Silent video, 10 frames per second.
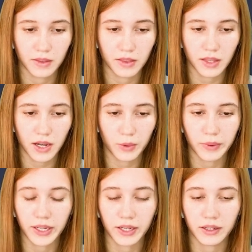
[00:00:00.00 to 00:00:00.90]
Now
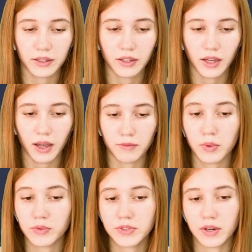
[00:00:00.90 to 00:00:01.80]
we have
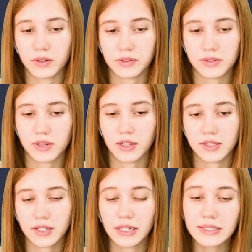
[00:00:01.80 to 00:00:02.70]
moved on to the
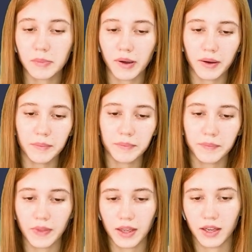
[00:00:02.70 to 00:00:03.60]
next concept path.
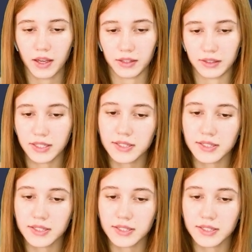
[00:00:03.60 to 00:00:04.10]
And let's